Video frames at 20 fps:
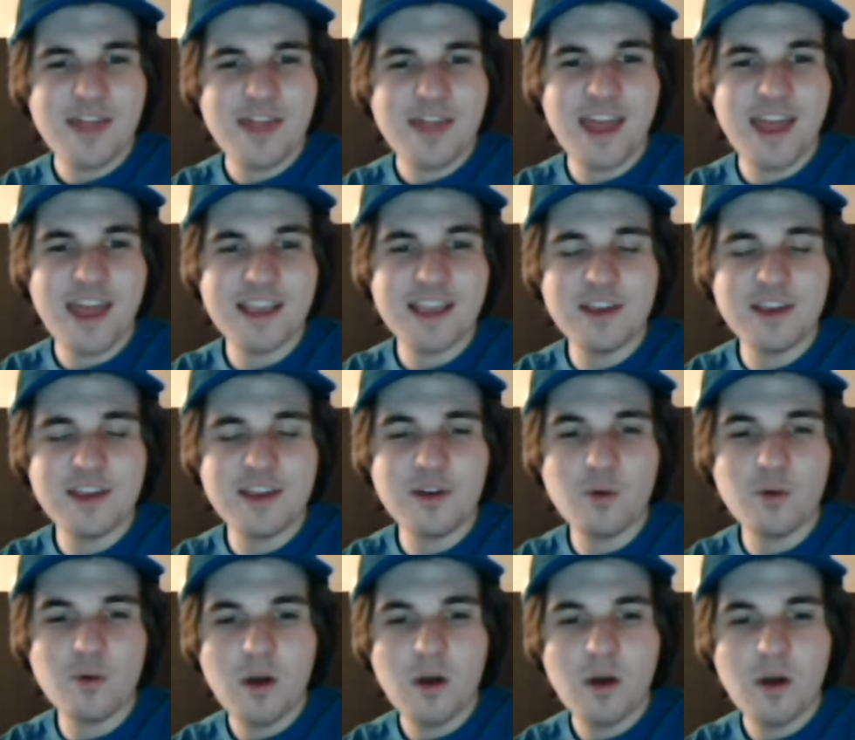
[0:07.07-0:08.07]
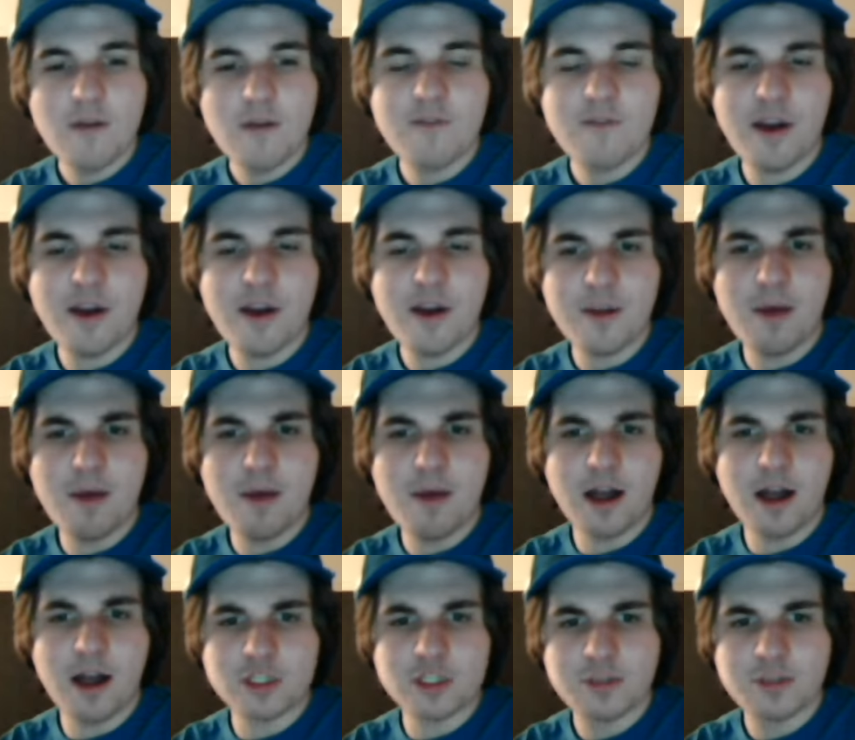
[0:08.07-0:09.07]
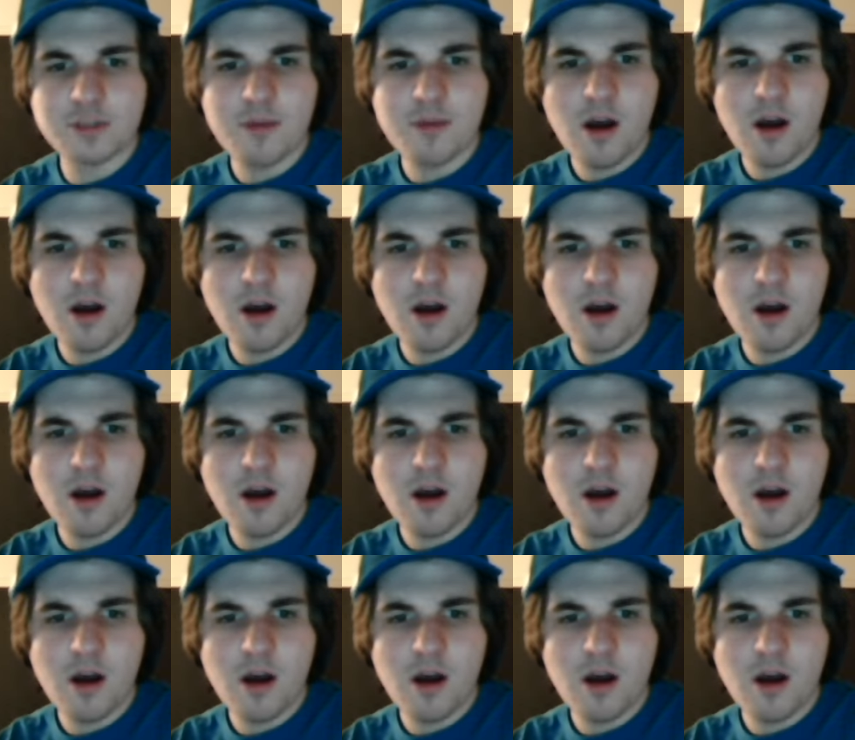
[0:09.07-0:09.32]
Thank you very much.